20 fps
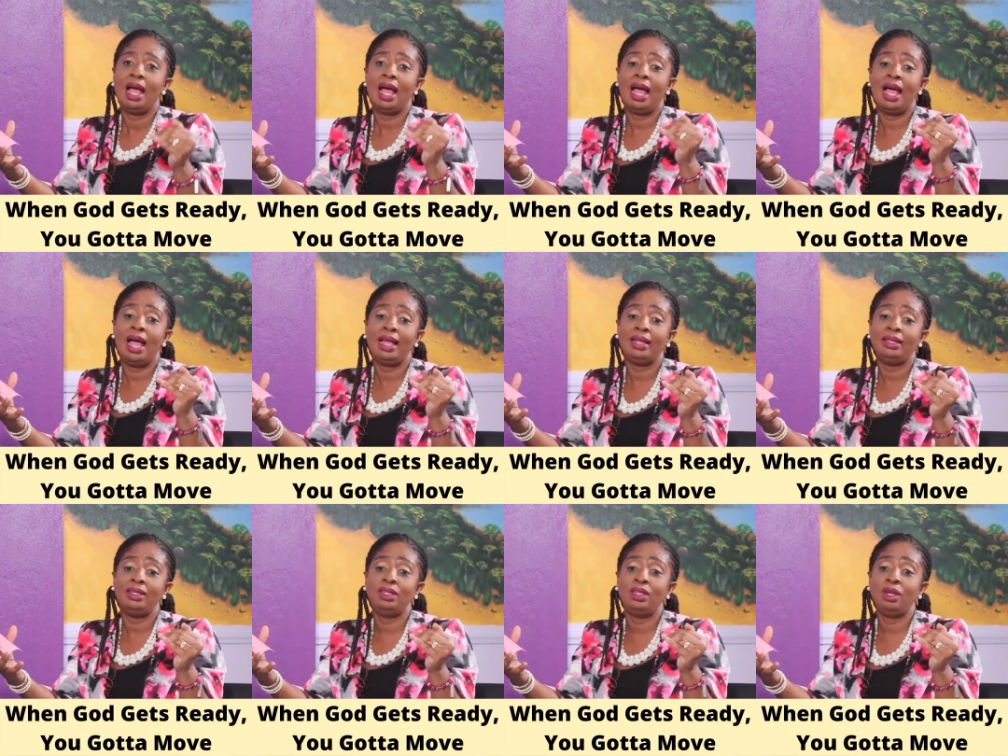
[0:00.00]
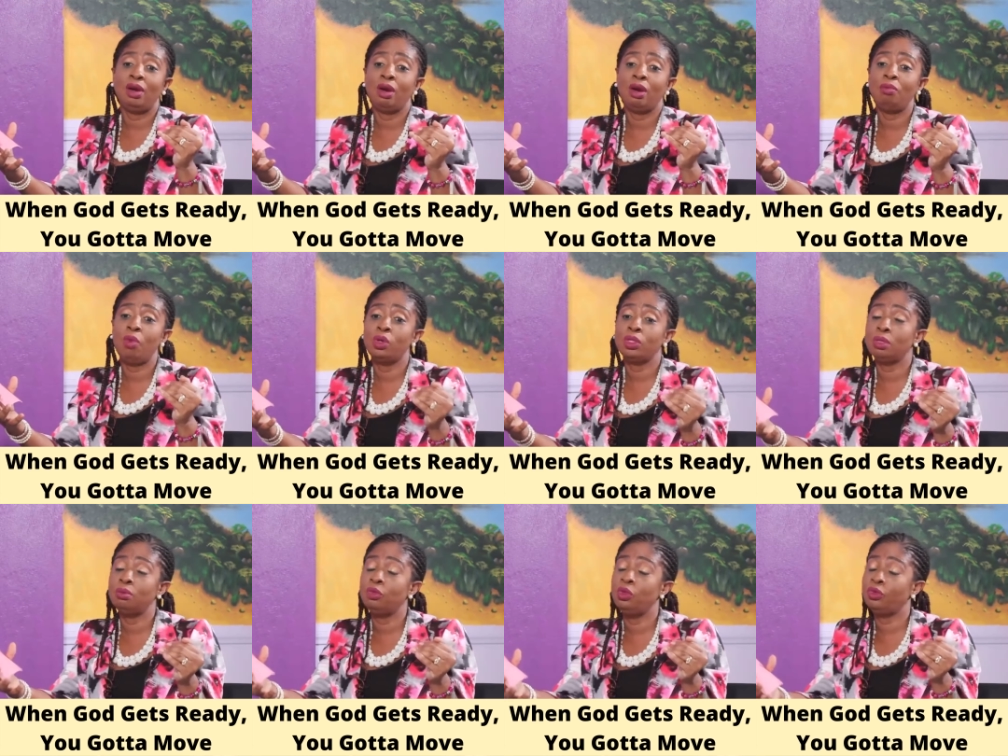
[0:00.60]
And you're
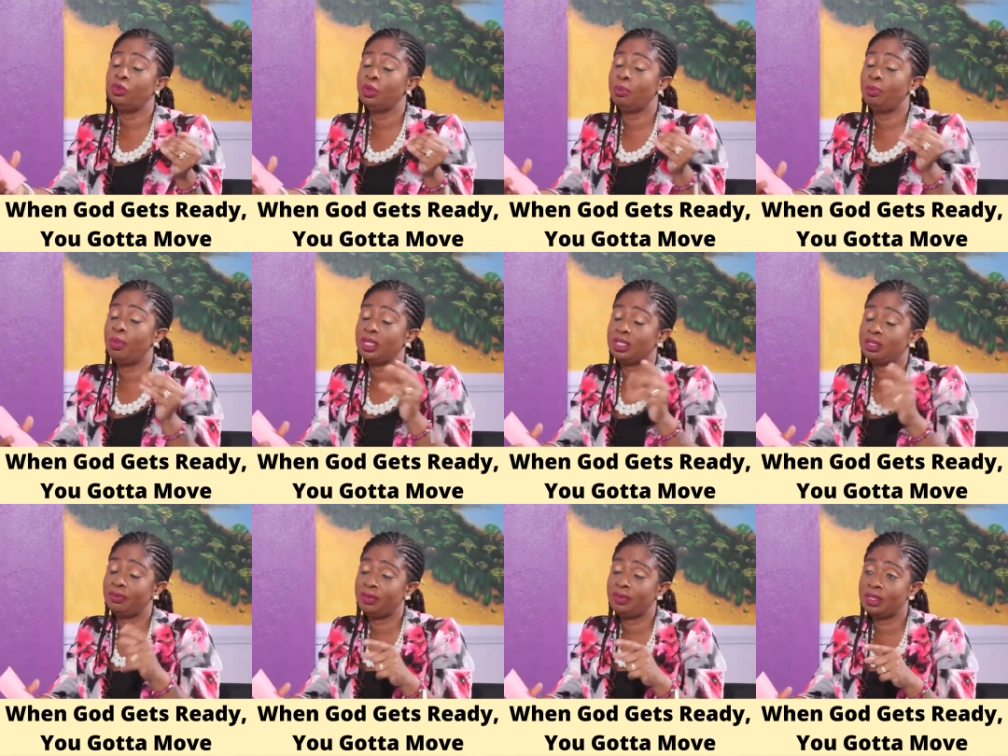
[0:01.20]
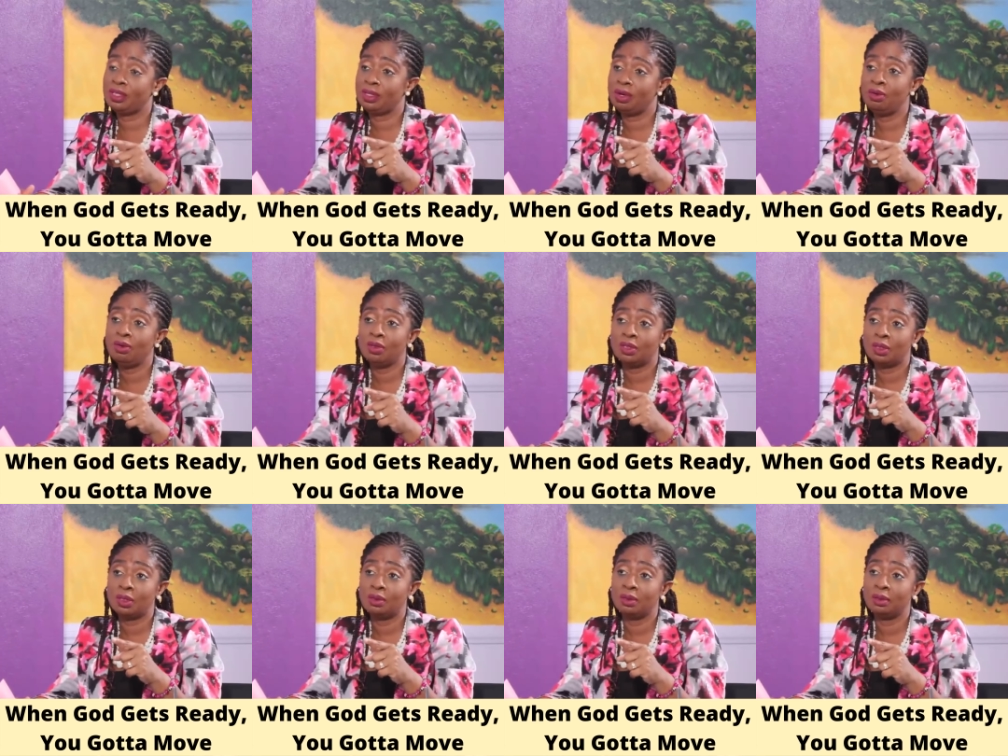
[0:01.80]
about to move to Potiphar's
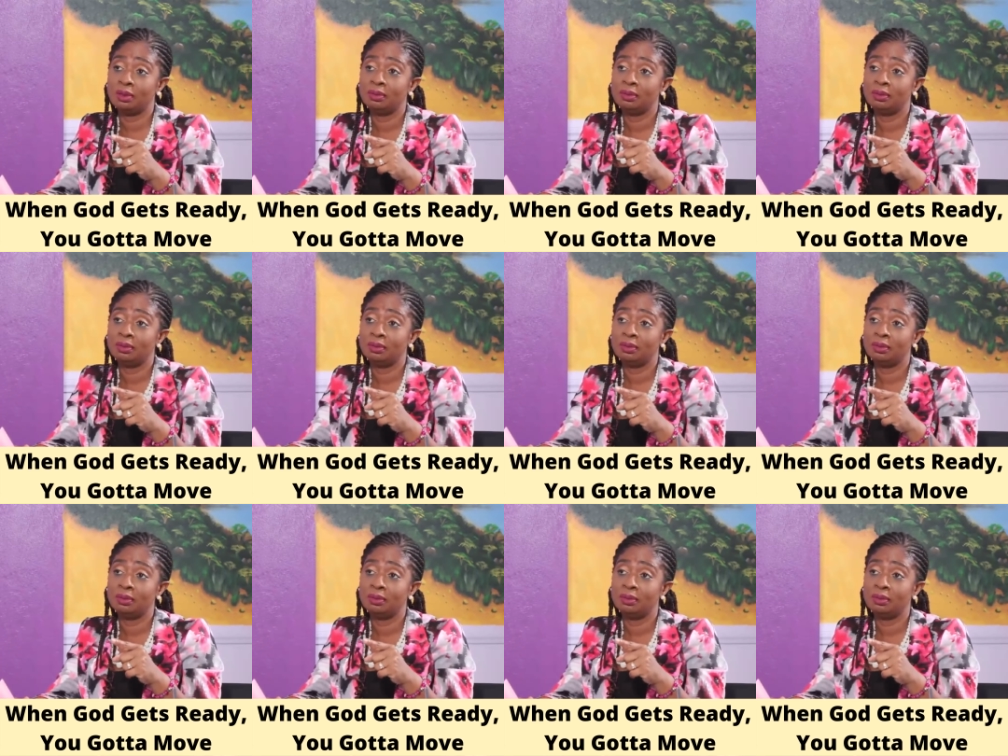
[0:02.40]
house,